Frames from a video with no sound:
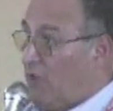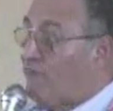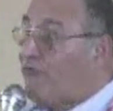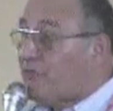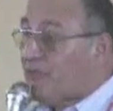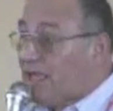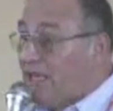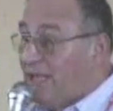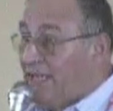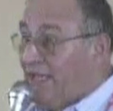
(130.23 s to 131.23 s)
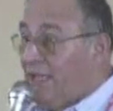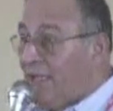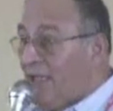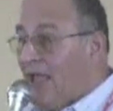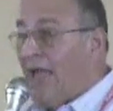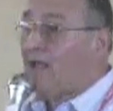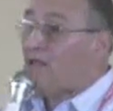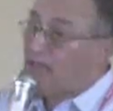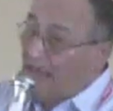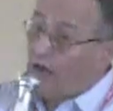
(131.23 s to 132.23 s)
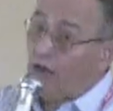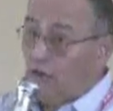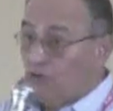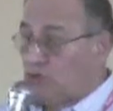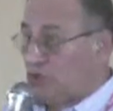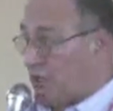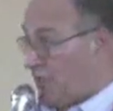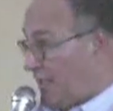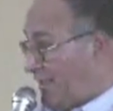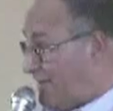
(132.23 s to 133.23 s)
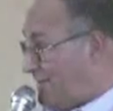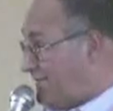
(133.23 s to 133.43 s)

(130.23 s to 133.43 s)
physically and psychologically.